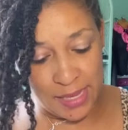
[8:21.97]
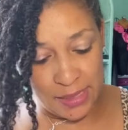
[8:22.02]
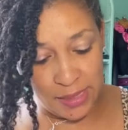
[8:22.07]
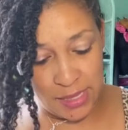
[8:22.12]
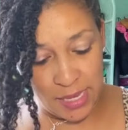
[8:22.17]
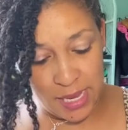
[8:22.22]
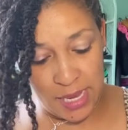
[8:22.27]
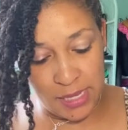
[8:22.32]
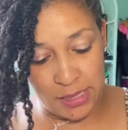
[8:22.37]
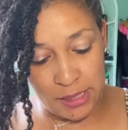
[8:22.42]

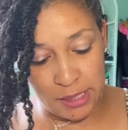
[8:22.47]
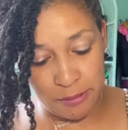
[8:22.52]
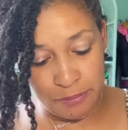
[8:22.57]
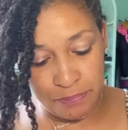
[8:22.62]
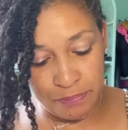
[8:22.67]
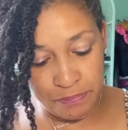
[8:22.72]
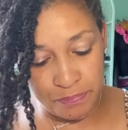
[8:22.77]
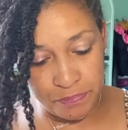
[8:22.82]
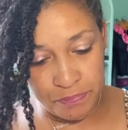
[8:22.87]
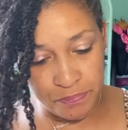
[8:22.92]
cents.
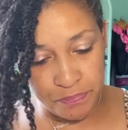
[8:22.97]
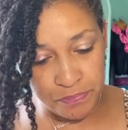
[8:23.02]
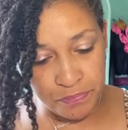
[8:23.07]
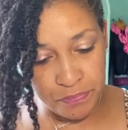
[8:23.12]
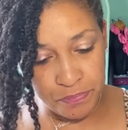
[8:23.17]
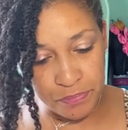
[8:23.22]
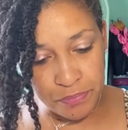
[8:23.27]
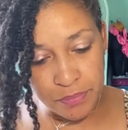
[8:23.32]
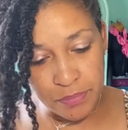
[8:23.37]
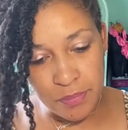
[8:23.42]

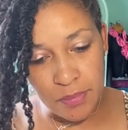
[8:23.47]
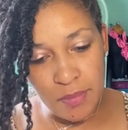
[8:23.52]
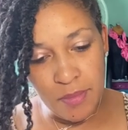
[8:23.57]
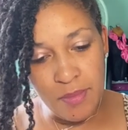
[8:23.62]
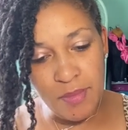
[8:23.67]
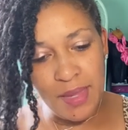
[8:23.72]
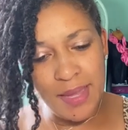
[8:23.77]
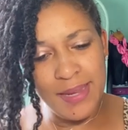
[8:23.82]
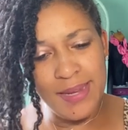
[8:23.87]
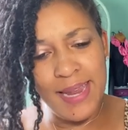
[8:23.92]

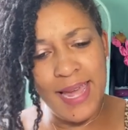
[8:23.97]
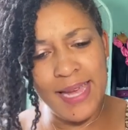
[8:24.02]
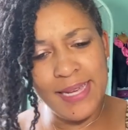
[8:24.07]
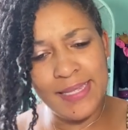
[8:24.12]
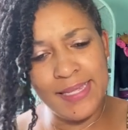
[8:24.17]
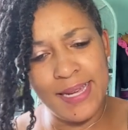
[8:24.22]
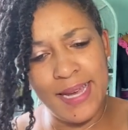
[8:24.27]
Next,